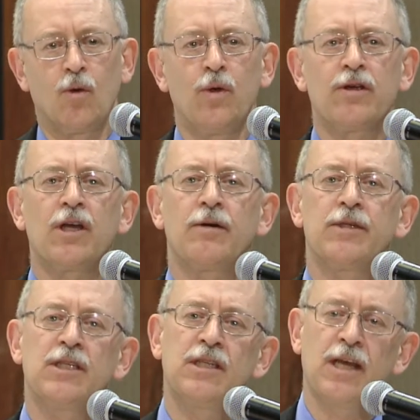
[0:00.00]
we're
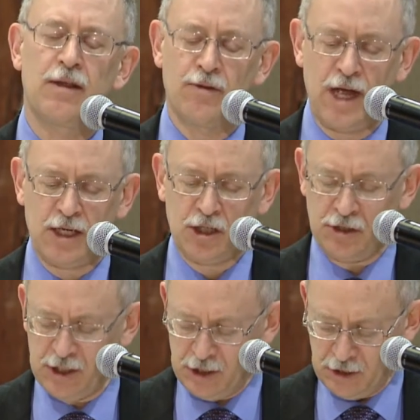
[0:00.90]
coming together
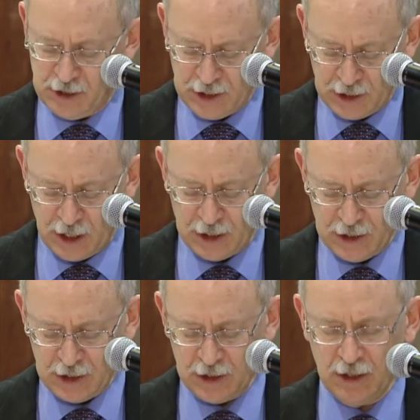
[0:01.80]
actually to
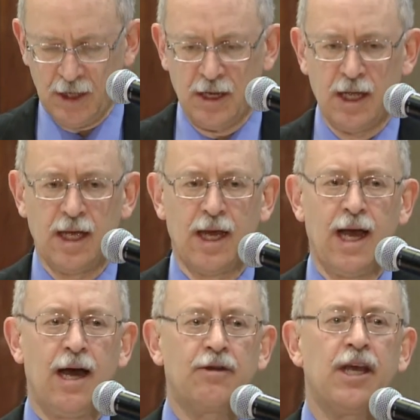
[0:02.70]
discuss
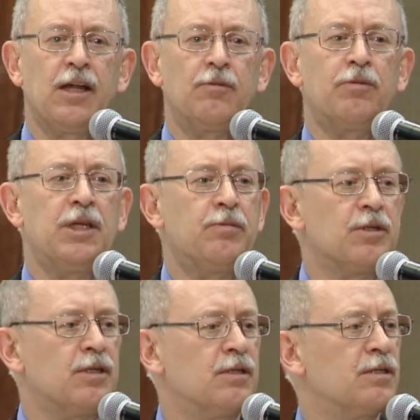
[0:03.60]
how to help
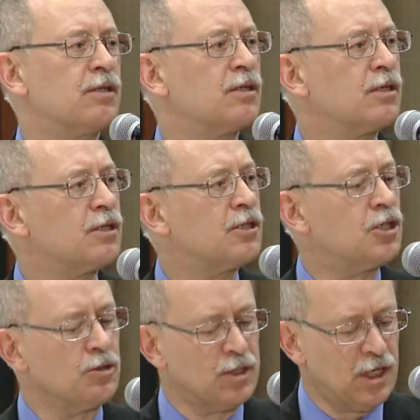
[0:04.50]
people
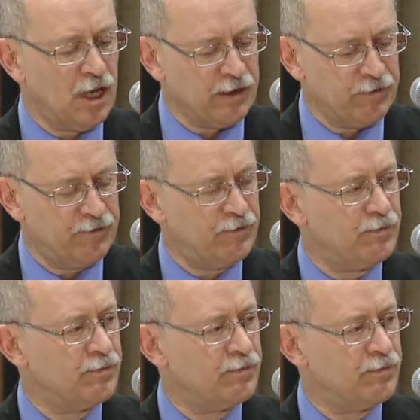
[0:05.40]
choose life.